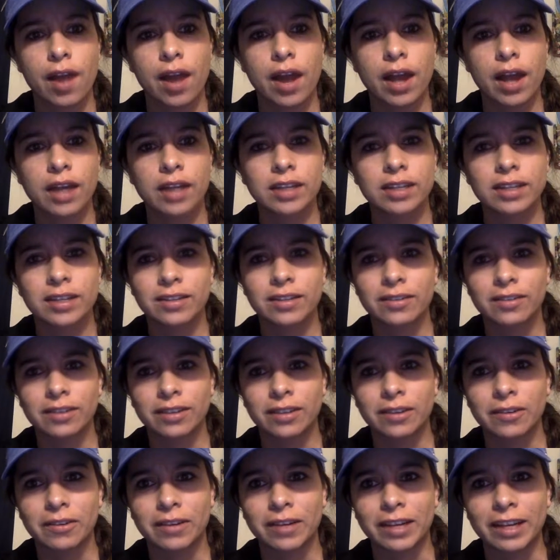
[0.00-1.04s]
I didn't
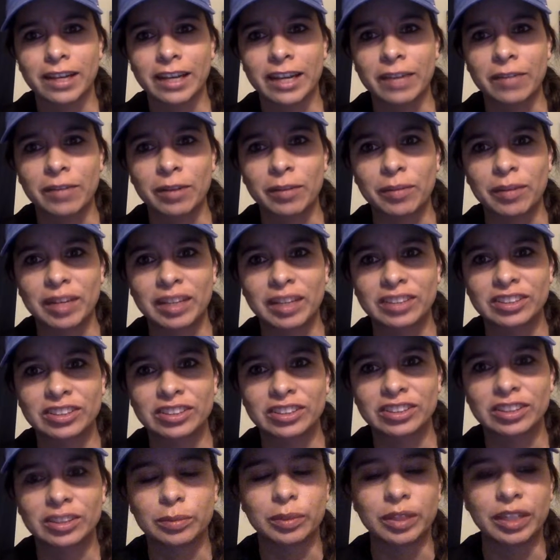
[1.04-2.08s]
really want to get my
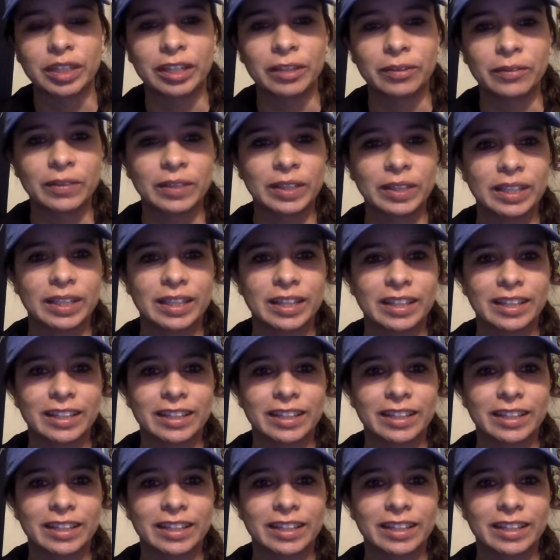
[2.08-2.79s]
master's to begin with.